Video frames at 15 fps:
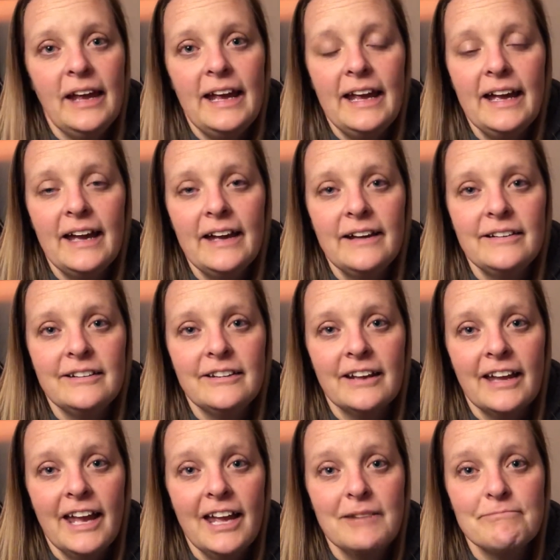And
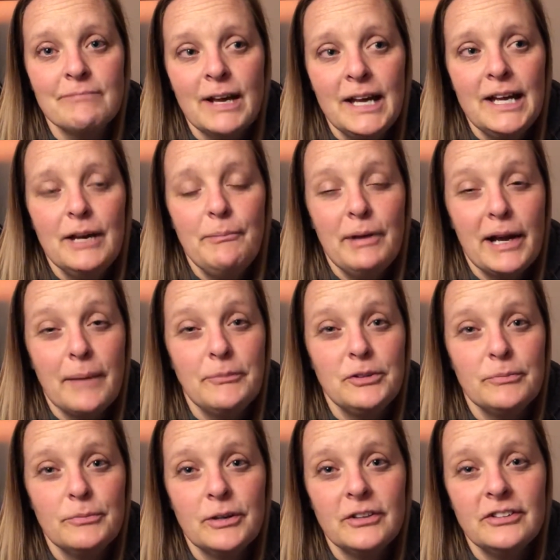again, pick up
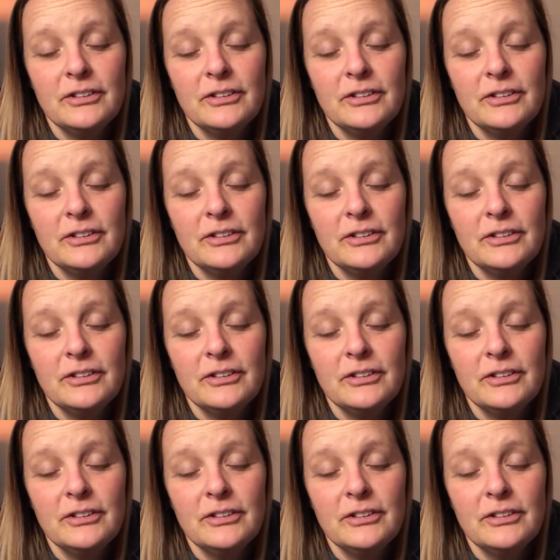some books